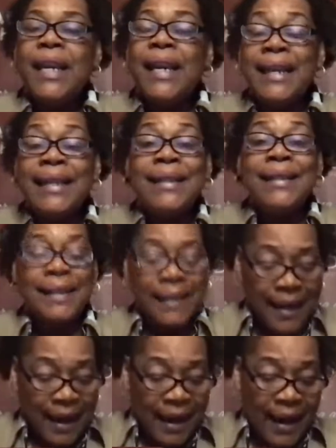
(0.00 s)
It is
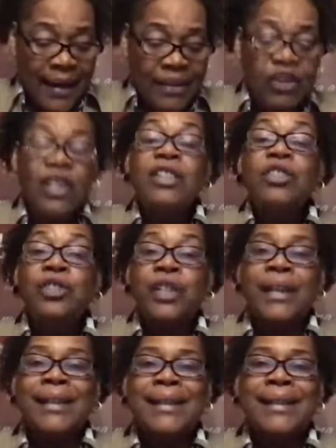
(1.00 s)
God's
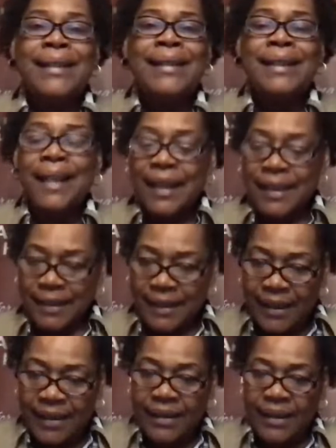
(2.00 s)
justice
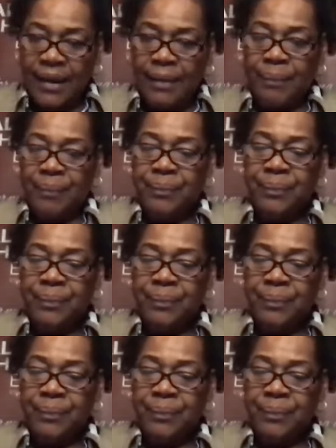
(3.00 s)
system.